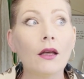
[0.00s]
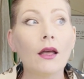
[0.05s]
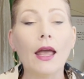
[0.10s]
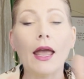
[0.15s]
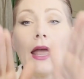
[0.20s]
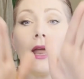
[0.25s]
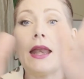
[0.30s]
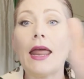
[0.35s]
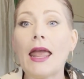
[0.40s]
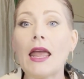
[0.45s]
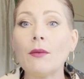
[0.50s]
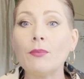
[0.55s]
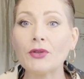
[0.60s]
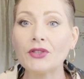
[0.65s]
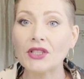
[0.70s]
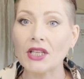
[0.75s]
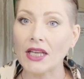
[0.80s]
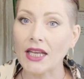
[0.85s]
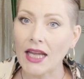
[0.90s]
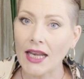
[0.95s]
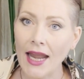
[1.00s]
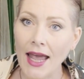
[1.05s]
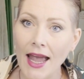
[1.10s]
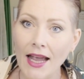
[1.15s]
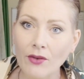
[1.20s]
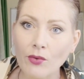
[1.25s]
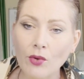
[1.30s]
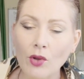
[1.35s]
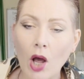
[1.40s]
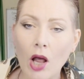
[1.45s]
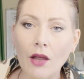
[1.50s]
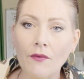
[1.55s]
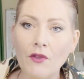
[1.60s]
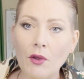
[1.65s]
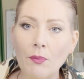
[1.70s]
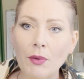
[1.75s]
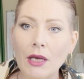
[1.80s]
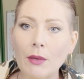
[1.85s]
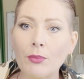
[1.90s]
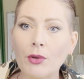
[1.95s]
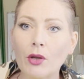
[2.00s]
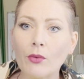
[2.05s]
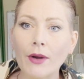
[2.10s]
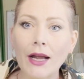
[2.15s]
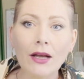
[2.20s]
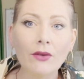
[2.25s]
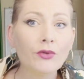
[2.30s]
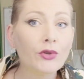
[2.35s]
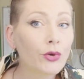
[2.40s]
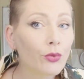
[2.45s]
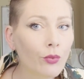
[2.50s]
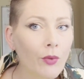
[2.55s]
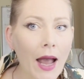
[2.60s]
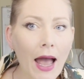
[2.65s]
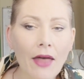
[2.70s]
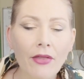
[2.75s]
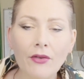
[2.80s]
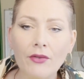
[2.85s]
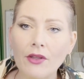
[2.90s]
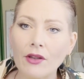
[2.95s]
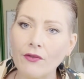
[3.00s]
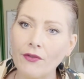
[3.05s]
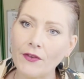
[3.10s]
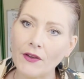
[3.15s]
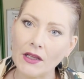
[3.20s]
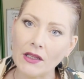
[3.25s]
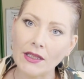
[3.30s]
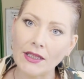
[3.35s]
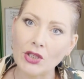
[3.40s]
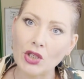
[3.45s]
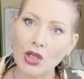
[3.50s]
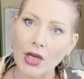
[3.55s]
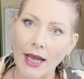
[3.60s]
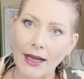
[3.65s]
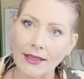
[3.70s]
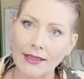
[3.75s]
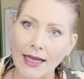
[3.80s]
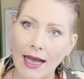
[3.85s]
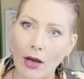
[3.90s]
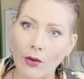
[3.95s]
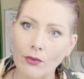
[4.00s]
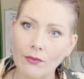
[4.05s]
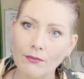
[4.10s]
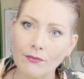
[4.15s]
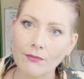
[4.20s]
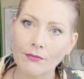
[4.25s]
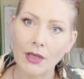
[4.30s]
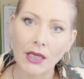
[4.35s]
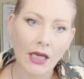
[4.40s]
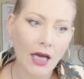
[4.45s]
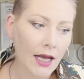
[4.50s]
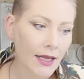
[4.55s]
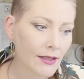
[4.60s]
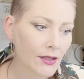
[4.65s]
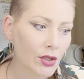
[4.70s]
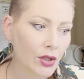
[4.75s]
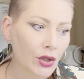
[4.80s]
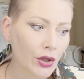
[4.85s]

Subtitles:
and able to connect with all of the people around you rather than feeling checked out because,